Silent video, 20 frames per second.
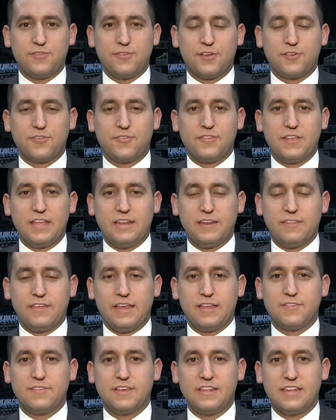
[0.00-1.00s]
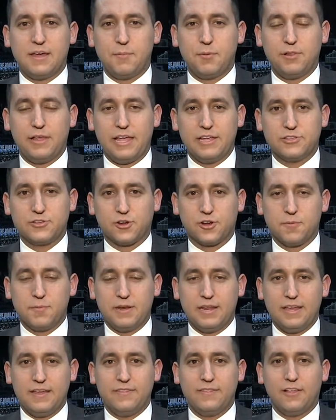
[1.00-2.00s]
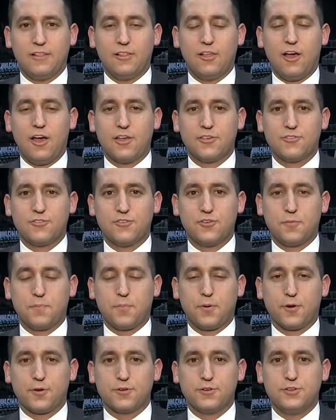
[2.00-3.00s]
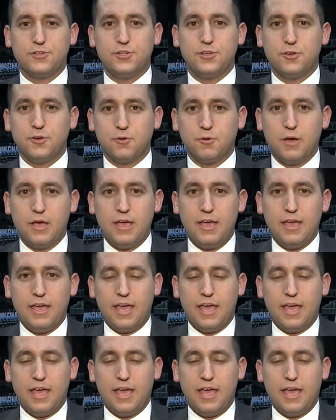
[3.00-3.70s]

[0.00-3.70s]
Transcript: 16 of the NCAA tournament in the loss to Purdue.